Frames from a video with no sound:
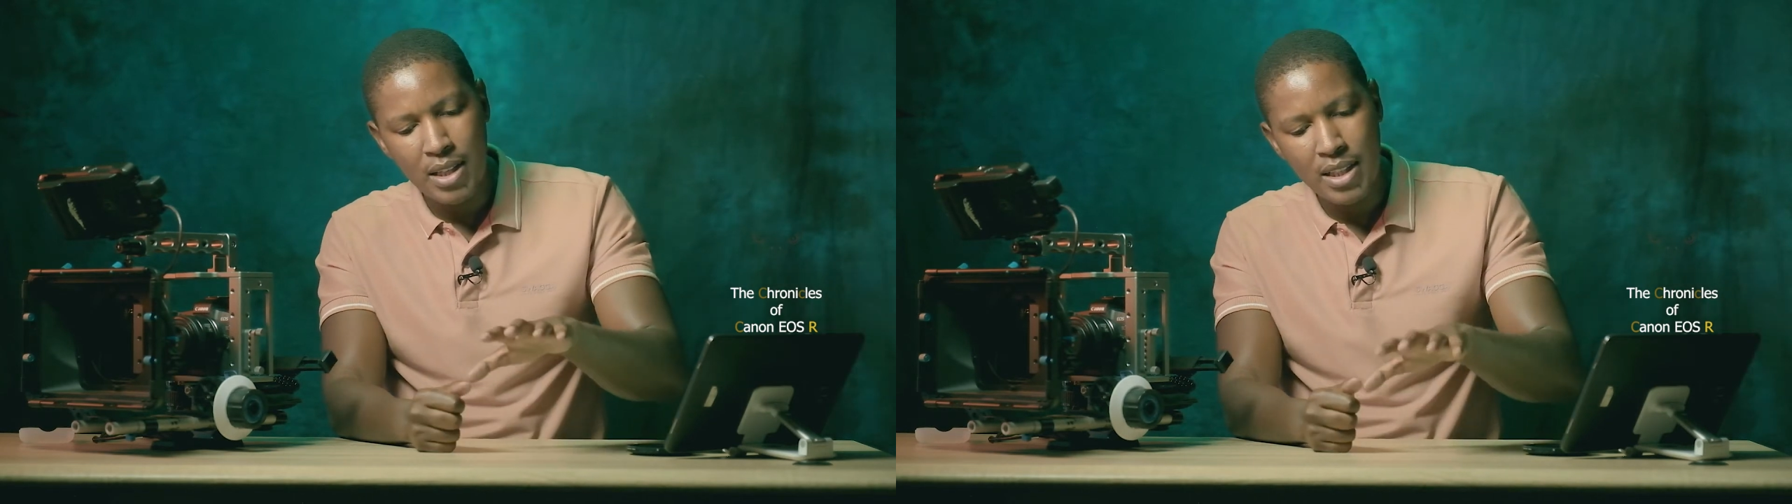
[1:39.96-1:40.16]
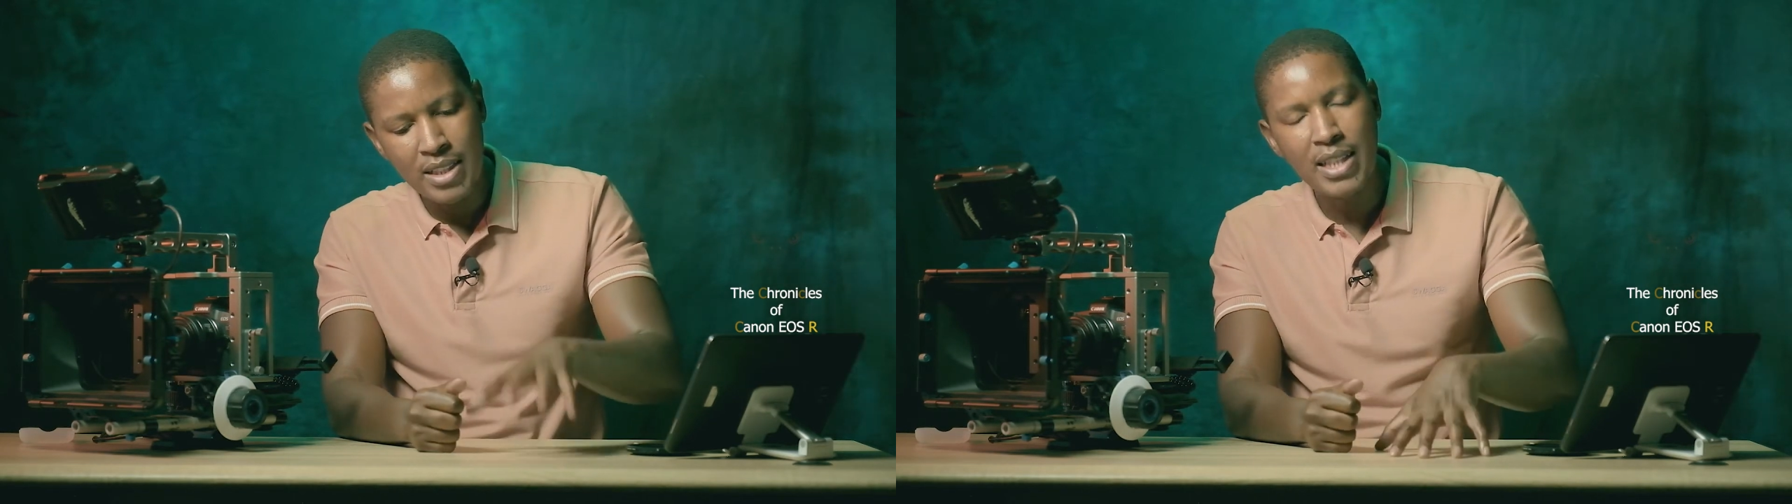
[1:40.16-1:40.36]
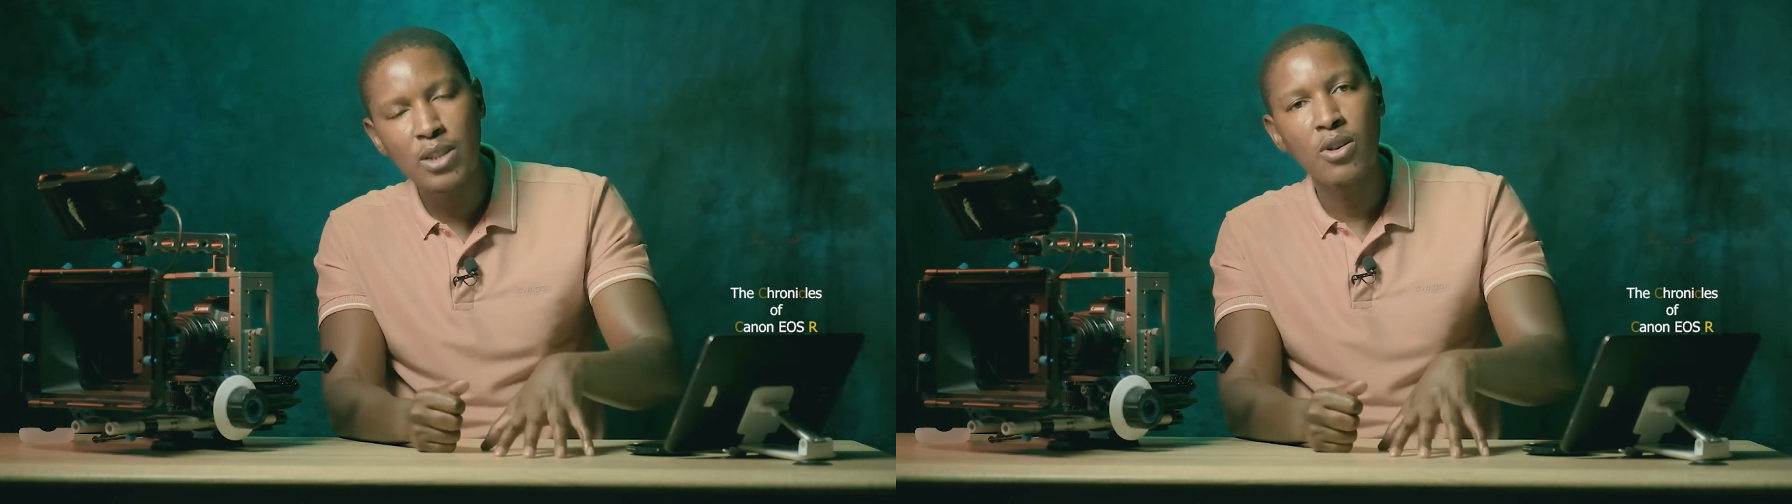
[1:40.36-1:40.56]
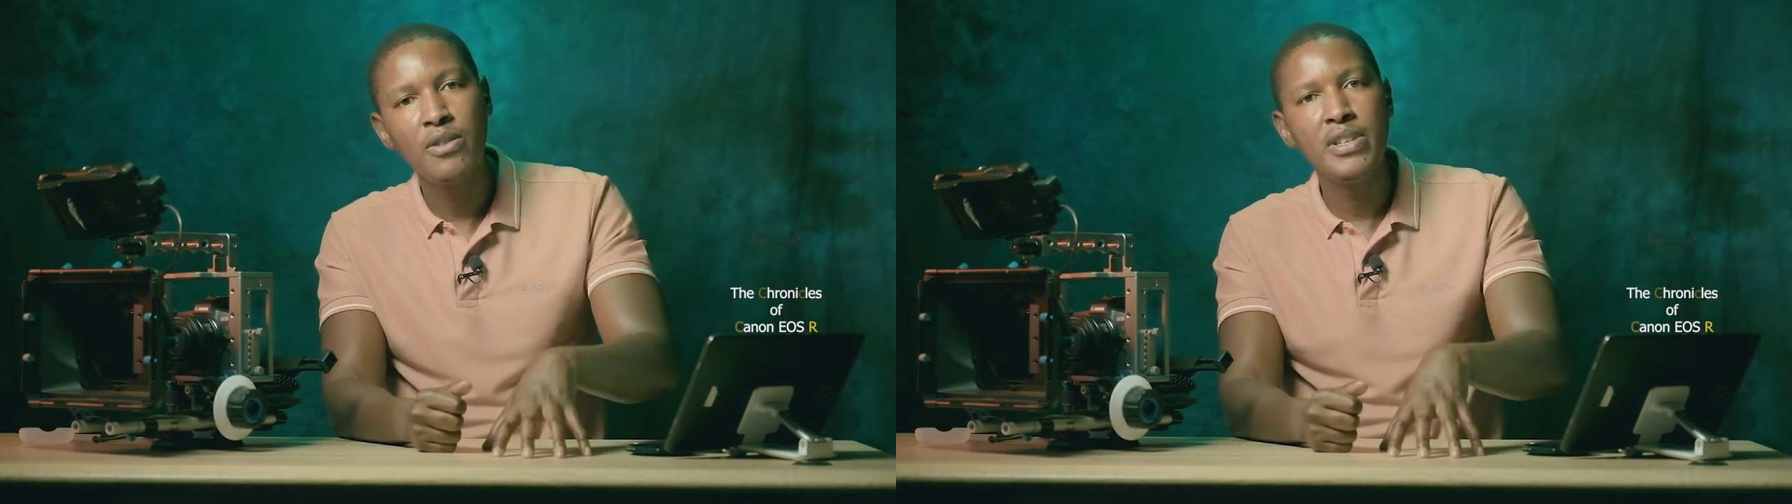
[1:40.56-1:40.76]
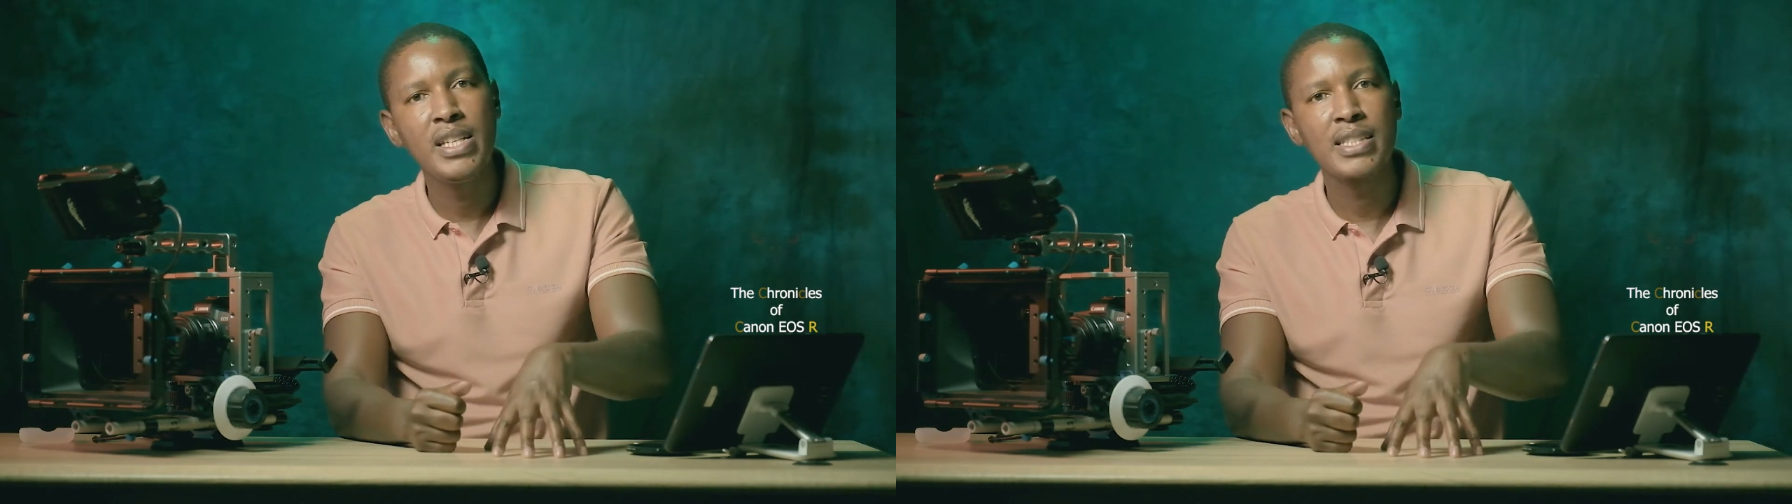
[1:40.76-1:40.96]
in that
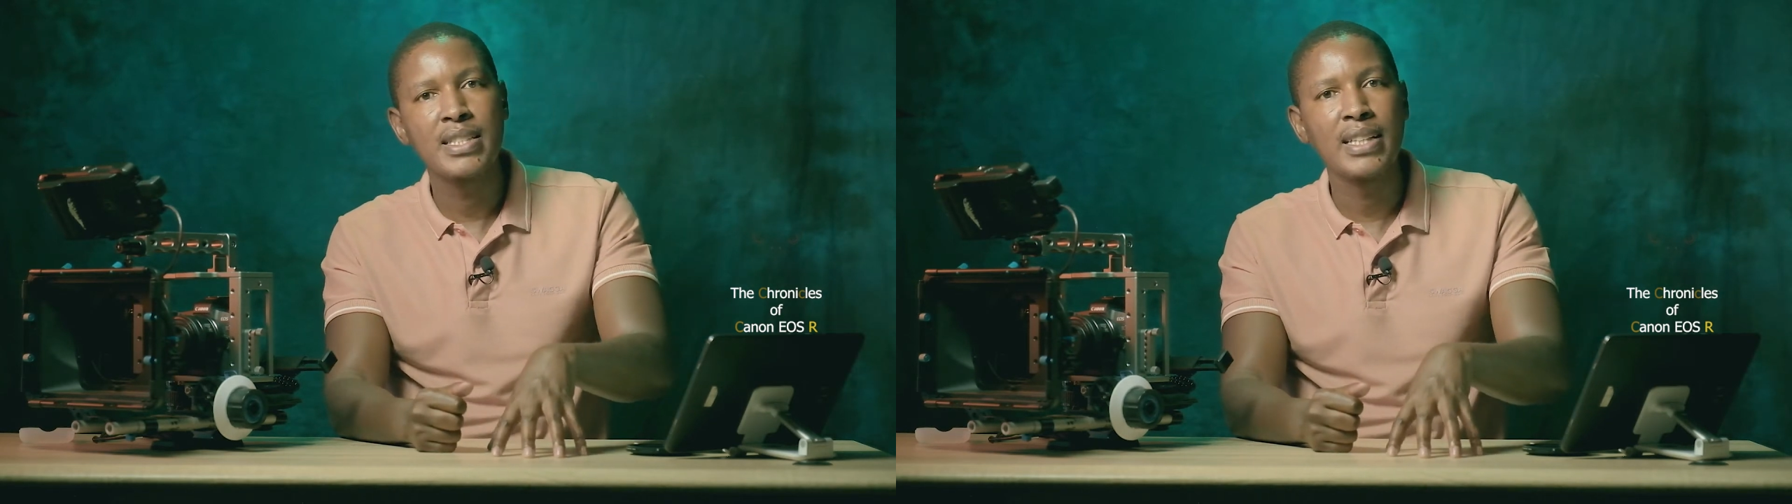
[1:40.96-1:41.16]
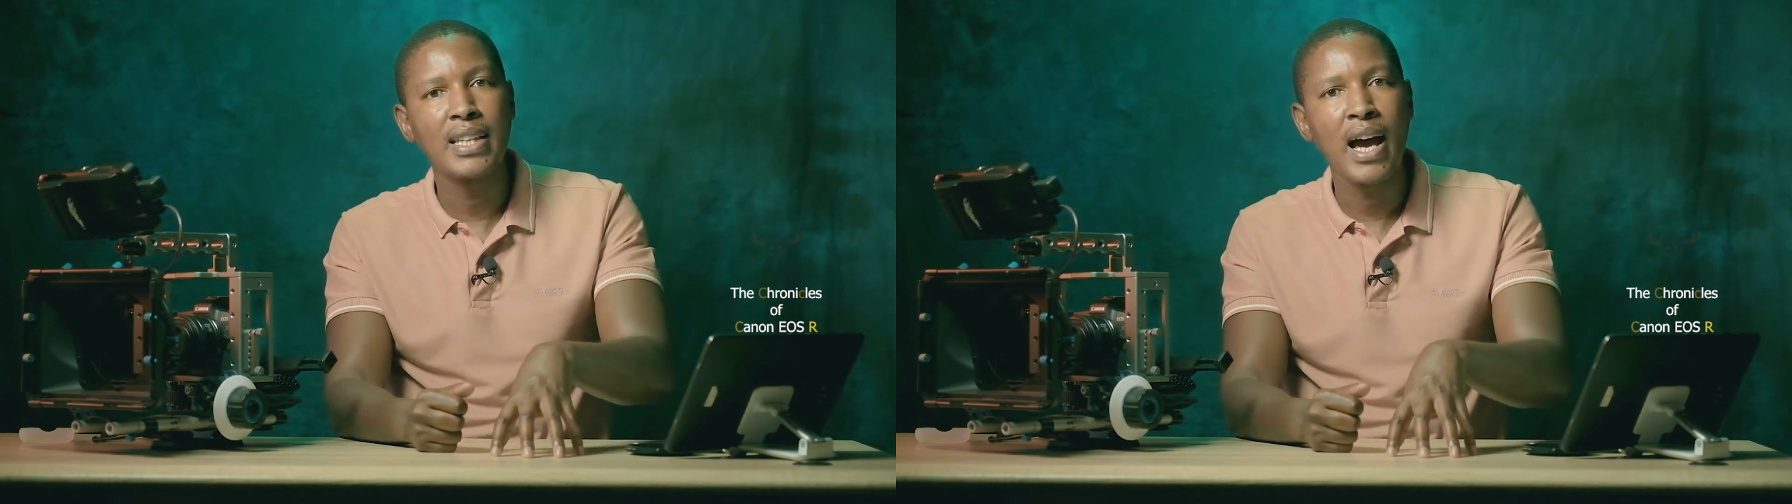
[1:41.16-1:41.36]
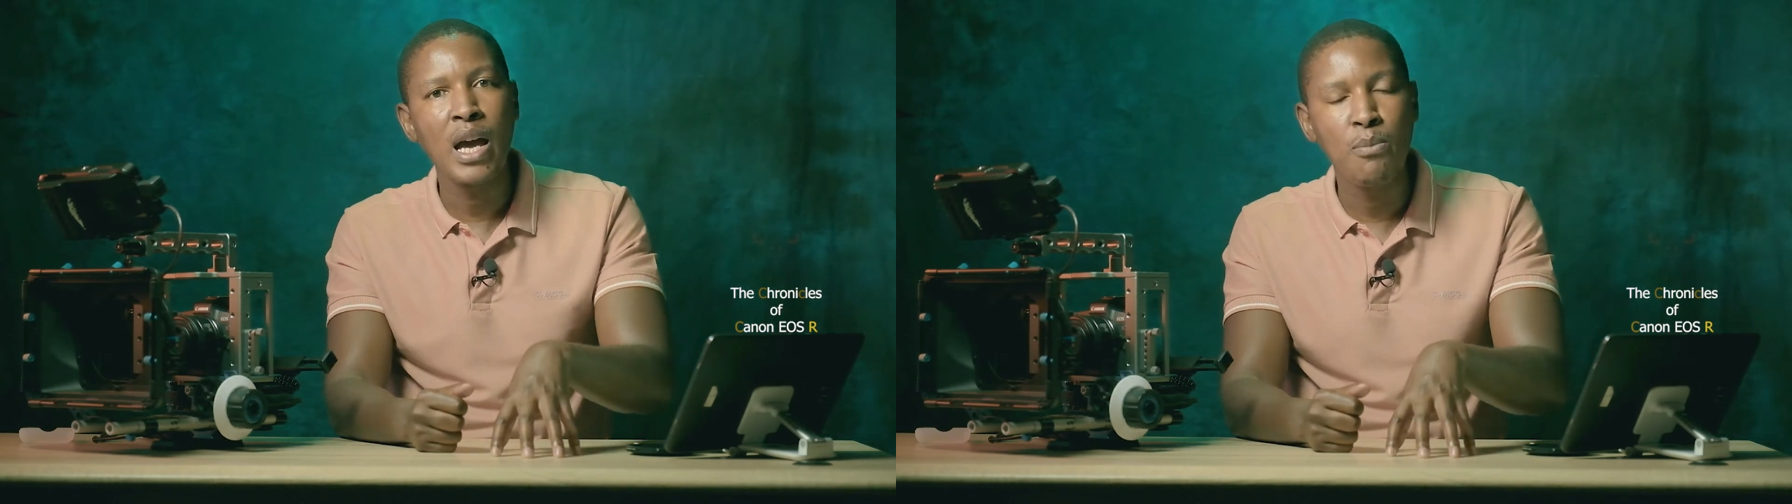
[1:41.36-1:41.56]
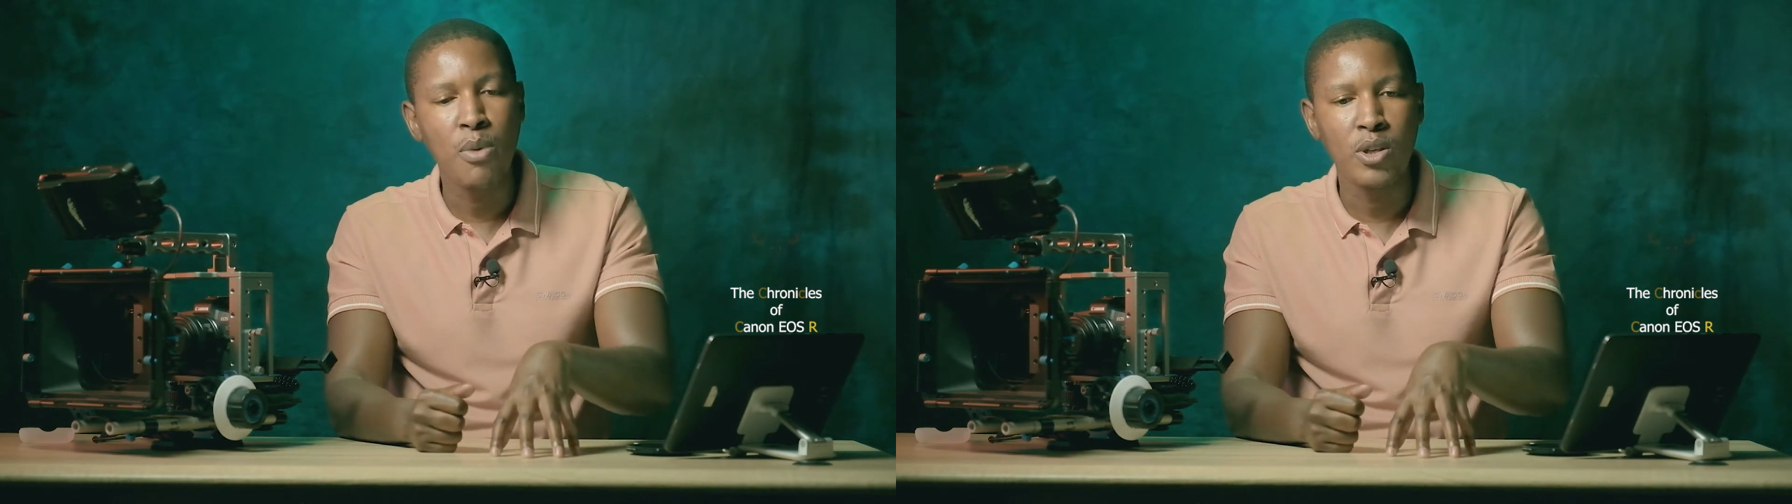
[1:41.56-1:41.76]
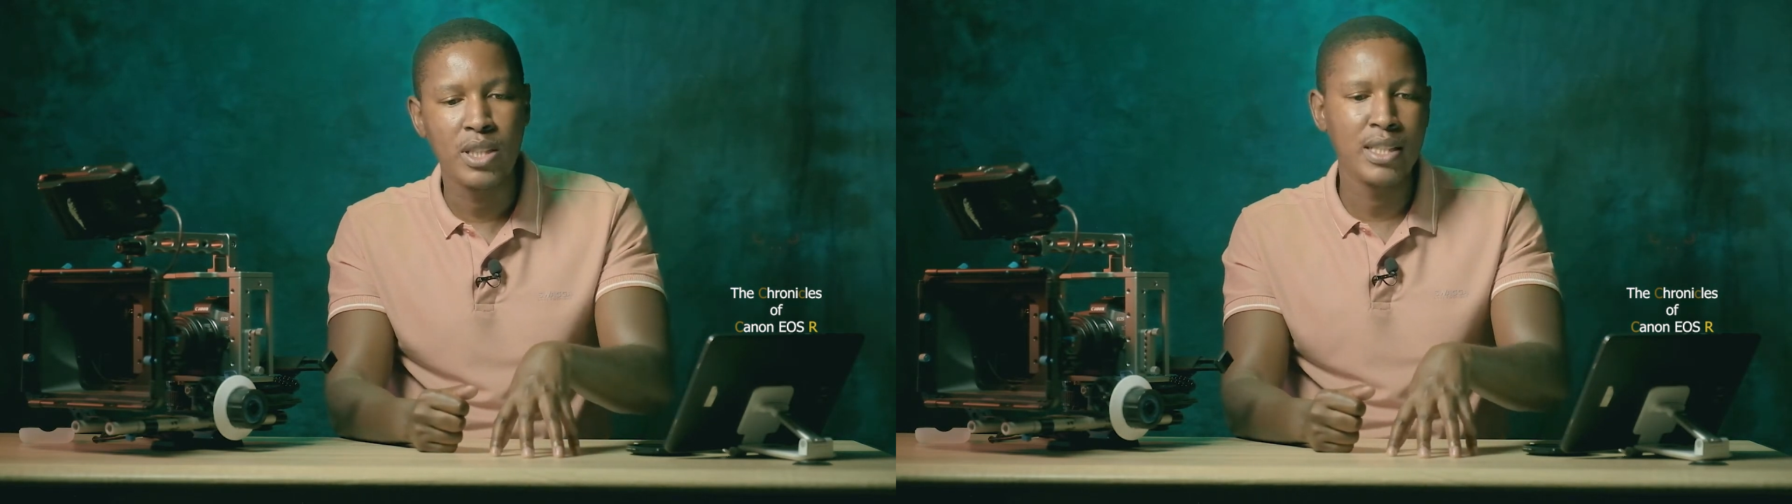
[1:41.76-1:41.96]
convenience that I bought,